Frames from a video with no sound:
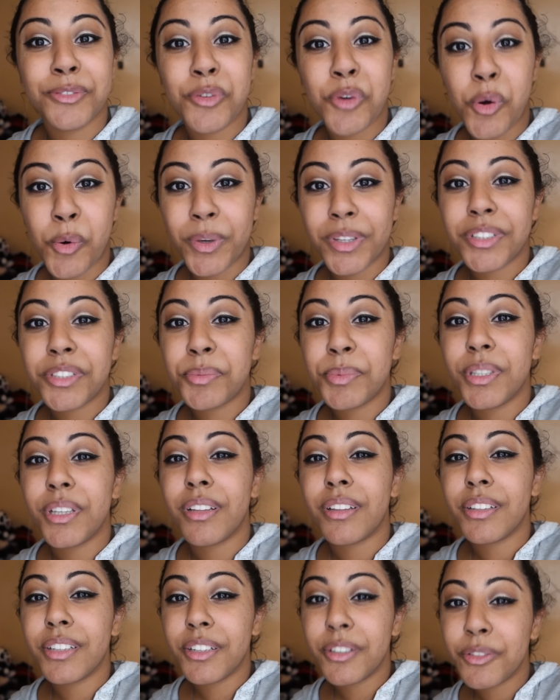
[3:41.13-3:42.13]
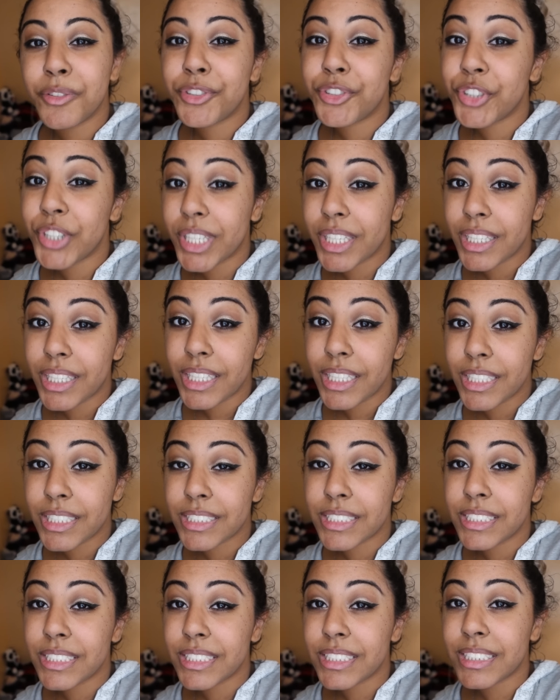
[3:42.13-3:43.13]
going to be a little tricky
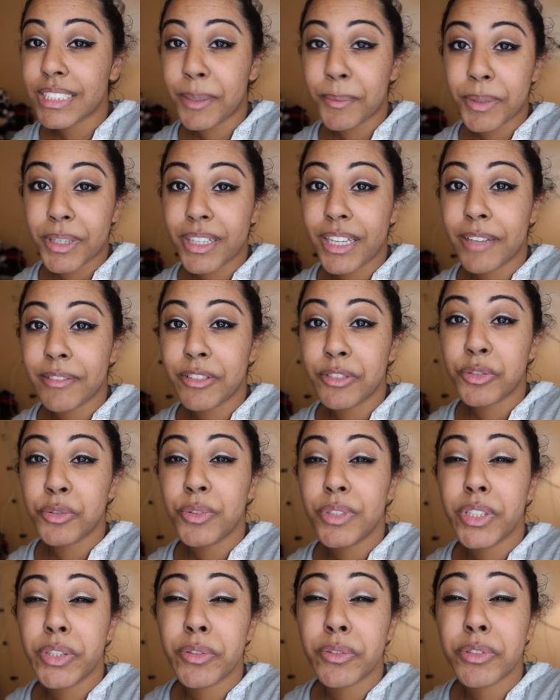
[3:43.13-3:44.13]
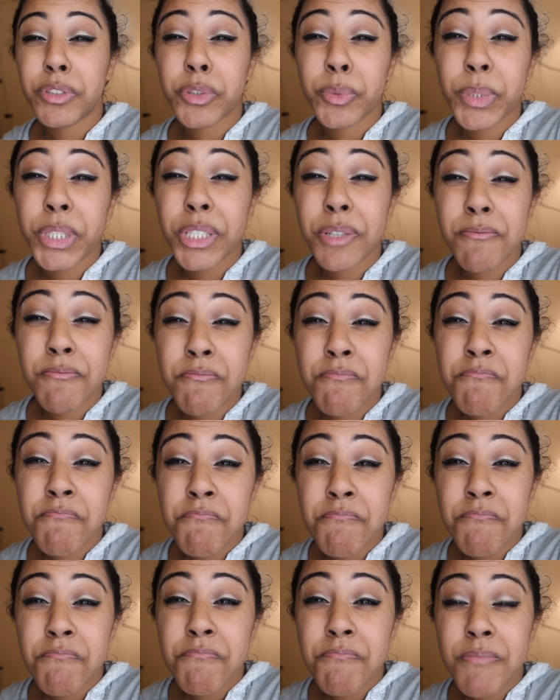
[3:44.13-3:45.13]
since I'm gonna have to do a little squint
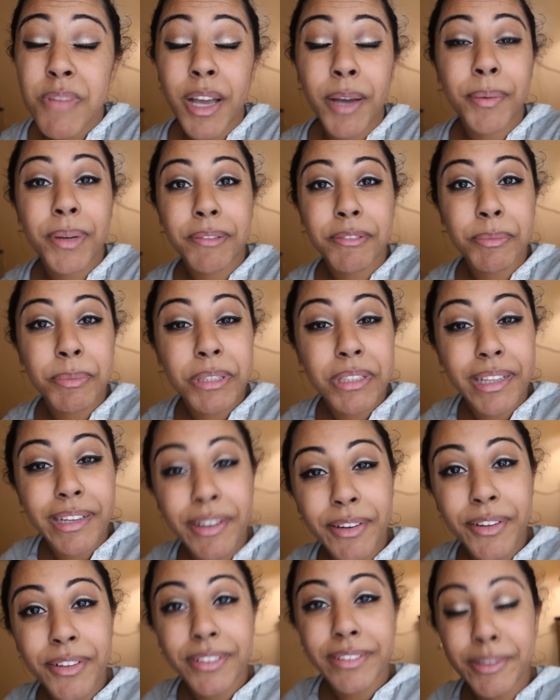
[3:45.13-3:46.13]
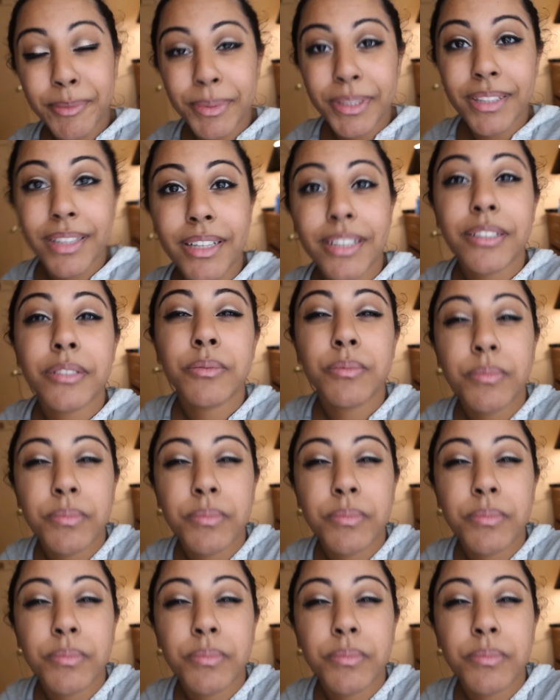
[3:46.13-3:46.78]
I'm gonna be like her a little bit like,